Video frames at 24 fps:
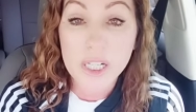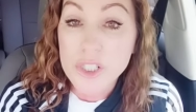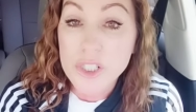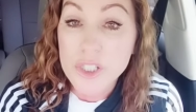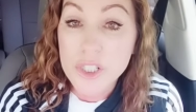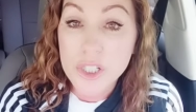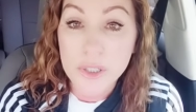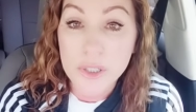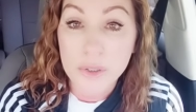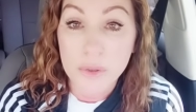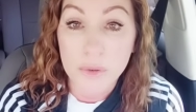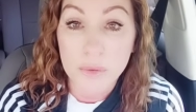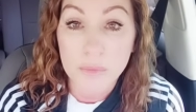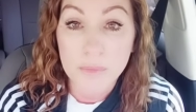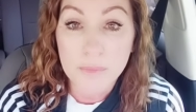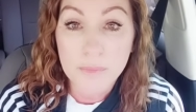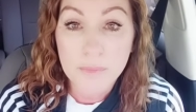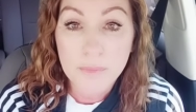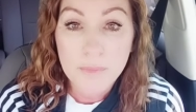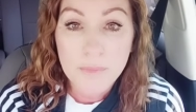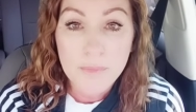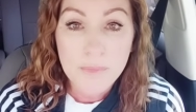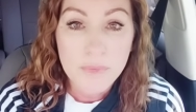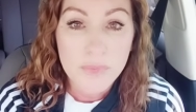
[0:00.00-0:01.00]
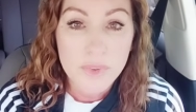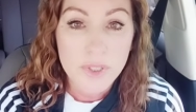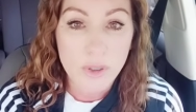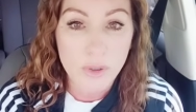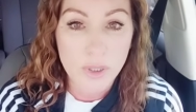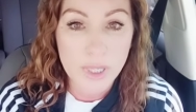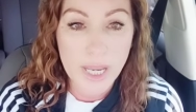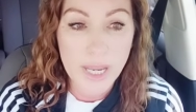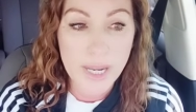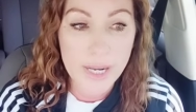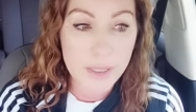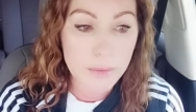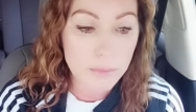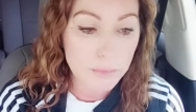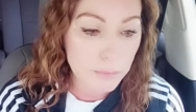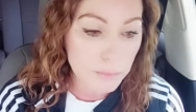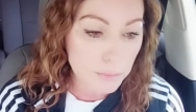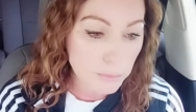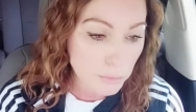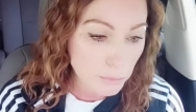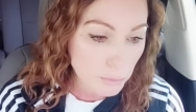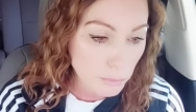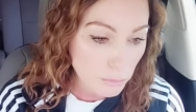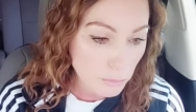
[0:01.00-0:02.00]
this is what you're going to do.
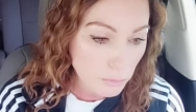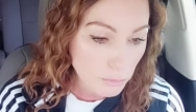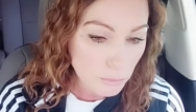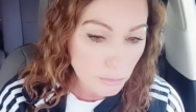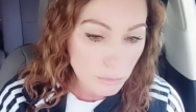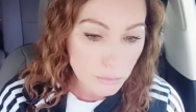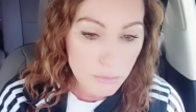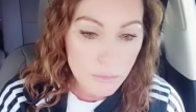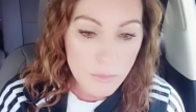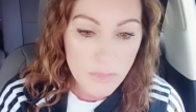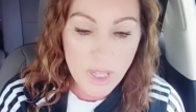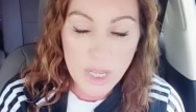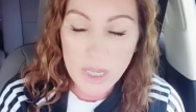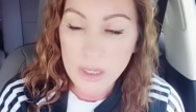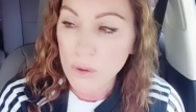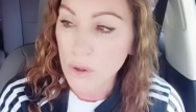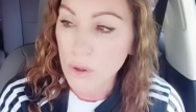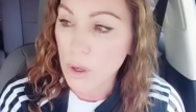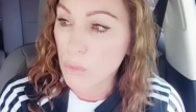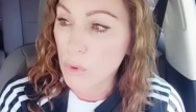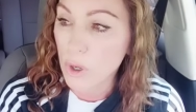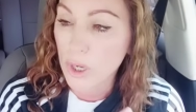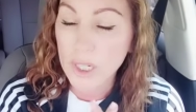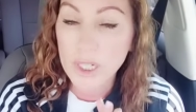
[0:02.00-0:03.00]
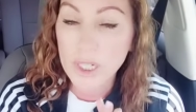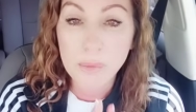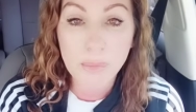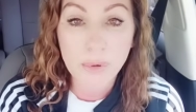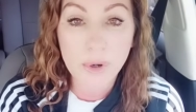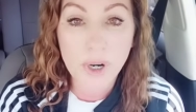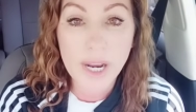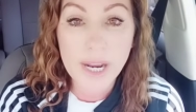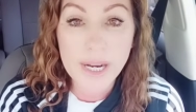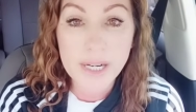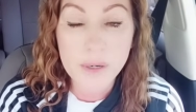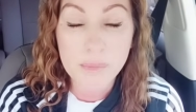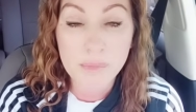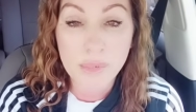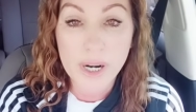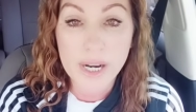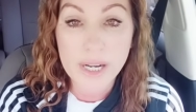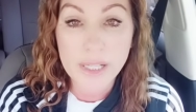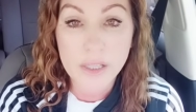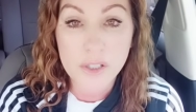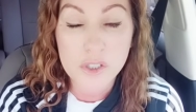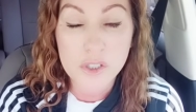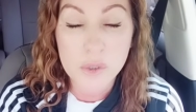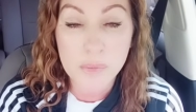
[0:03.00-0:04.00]
Okay. We're going
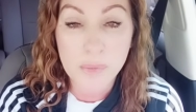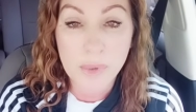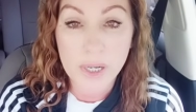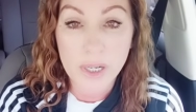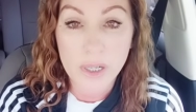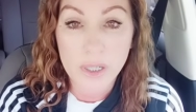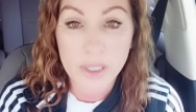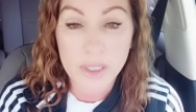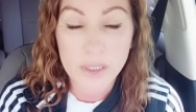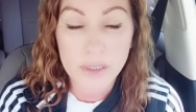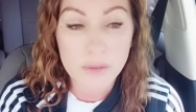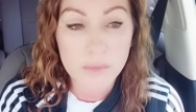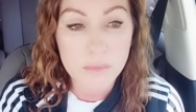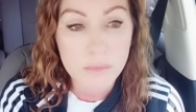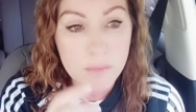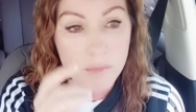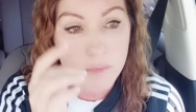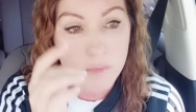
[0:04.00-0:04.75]
to pray to break the